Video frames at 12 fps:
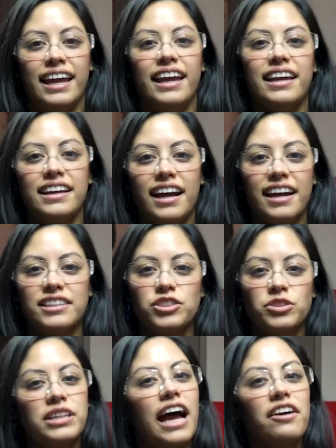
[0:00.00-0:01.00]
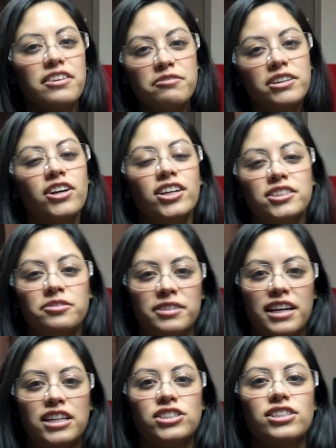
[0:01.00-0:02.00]
Hey guys, so now that we're on the
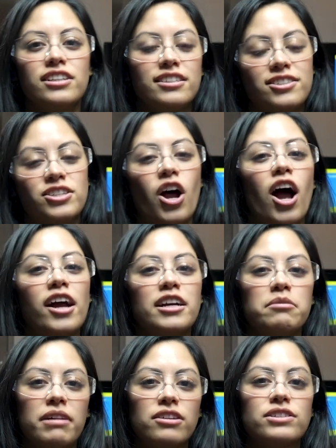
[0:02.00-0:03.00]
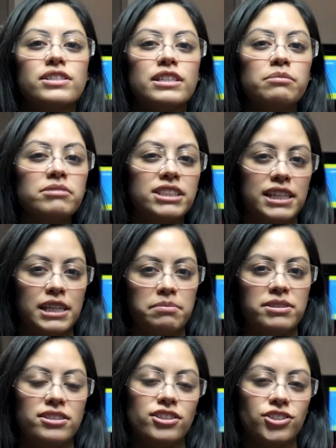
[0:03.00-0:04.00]
range, let's talk about some
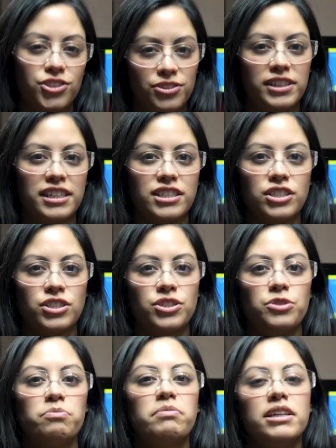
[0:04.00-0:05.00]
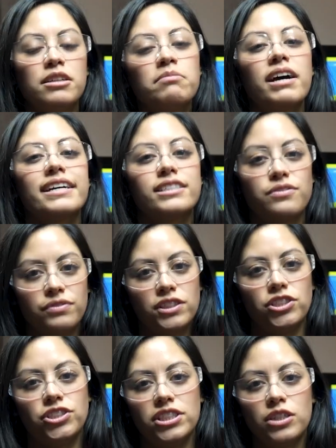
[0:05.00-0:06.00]
tips and tricks to minimize
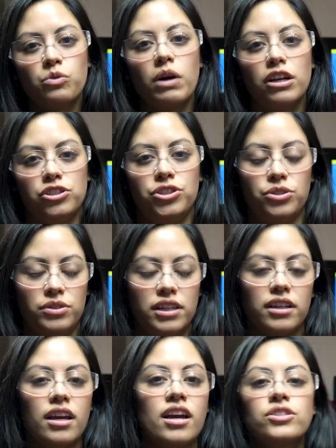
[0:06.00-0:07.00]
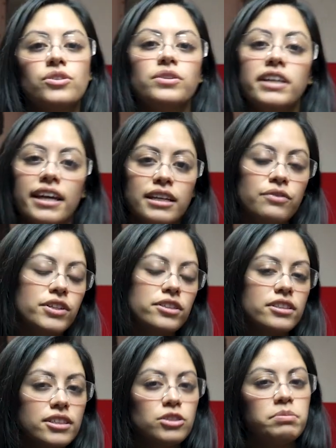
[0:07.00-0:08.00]
flinching while shooting. So again, if you're
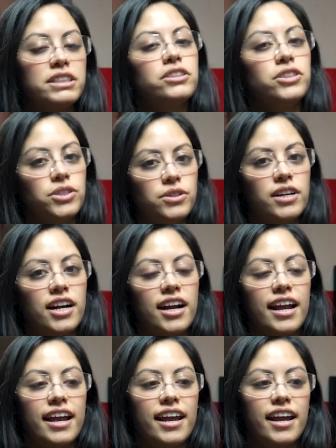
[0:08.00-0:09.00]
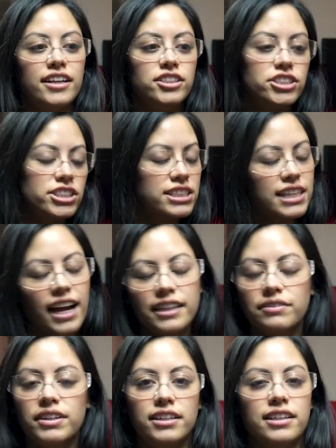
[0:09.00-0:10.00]
a little bit newer and you're just
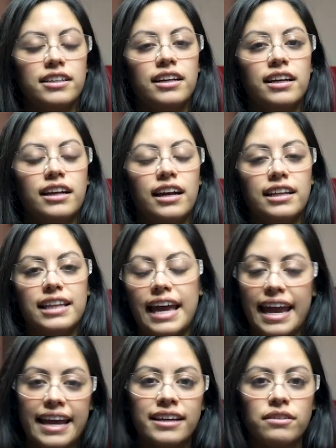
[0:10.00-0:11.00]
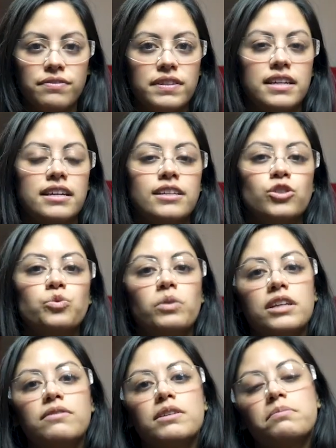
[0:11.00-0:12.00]
kind of getting the hang of things,
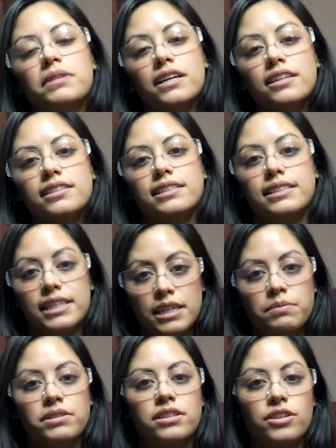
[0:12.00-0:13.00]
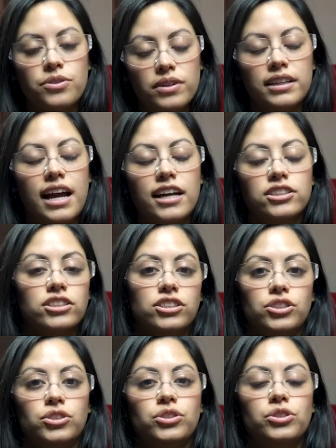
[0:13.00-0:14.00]
one of the biggest tips that you can actually
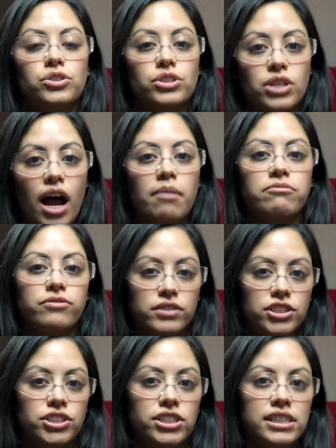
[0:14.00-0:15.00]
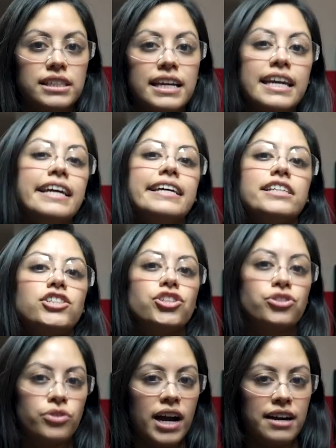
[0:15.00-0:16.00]
do to stop flinching is
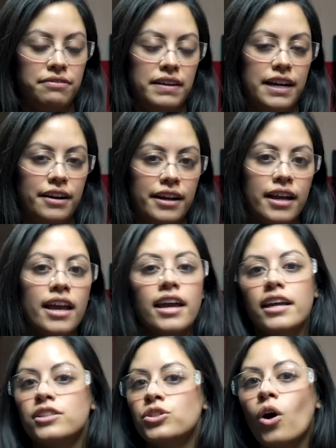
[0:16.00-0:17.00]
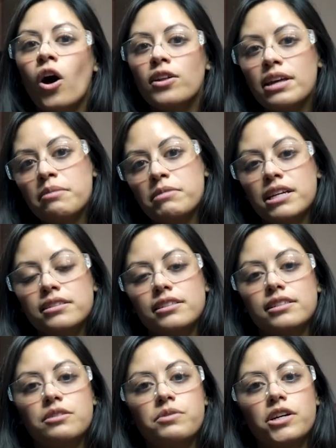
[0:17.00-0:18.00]
dry firing. And so all that means
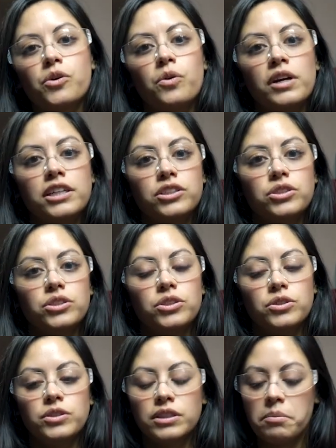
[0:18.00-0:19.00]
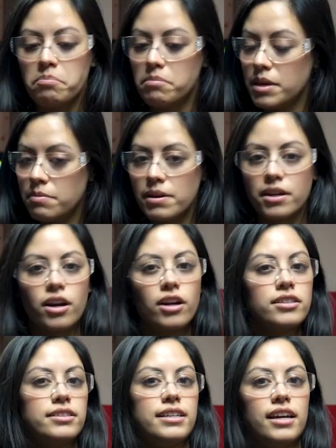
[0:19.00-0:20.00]
is that we're going to mimic
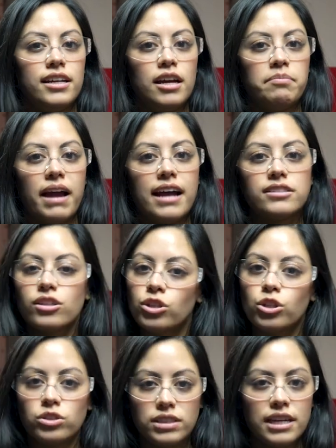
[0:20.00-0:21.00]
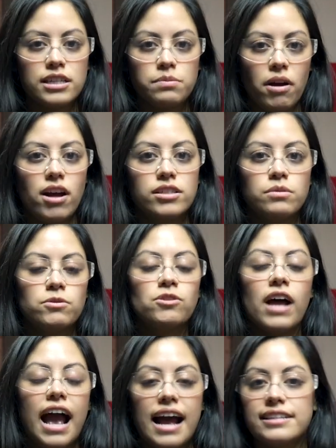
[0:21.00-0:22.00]
our setup as closely as
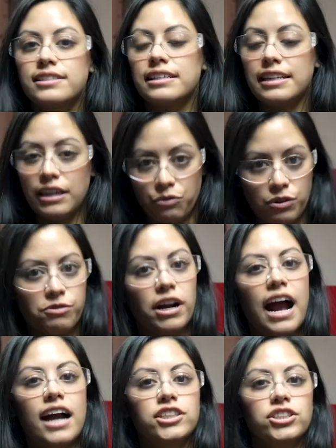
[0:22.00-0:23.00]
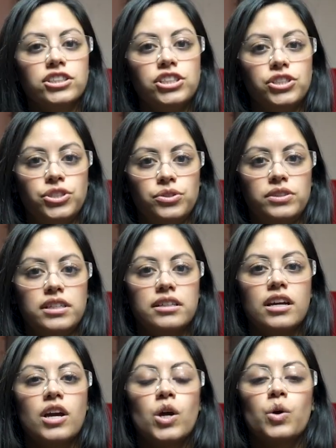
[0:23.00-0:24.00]
possible as if we were actually shooting
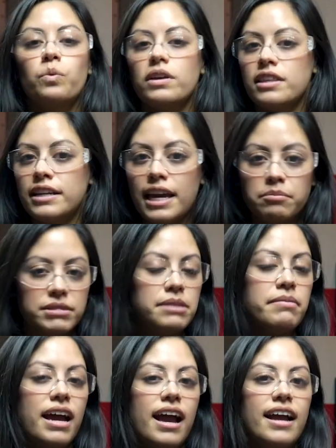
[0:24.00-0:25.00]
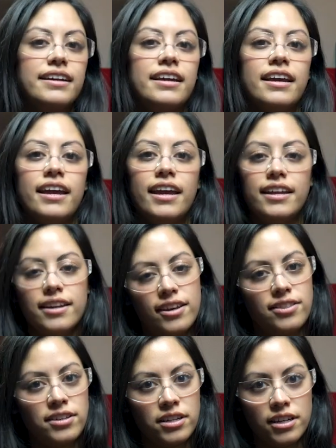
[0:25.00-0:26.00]
with an empty mag and
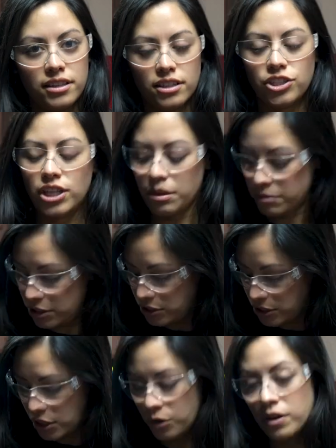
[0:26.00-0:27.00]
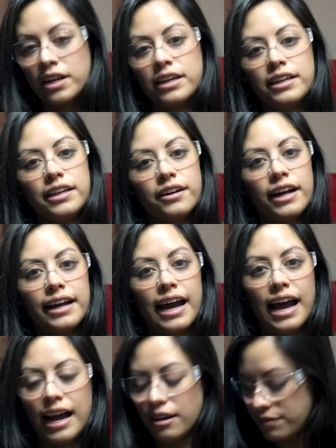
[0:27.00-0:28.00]
nothing in the chamber. So here I
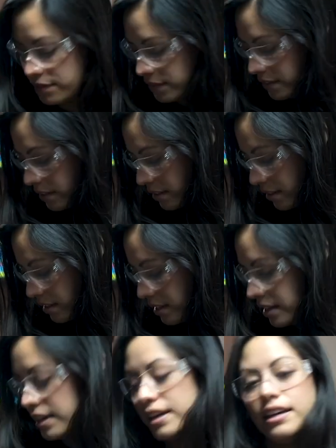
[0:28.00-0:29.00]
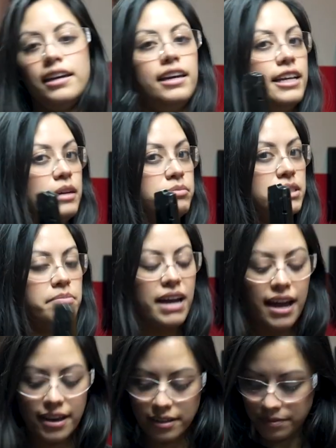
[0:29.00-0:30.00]
have an empty
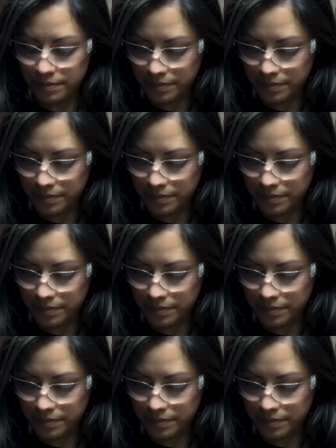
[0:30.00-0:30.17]
mag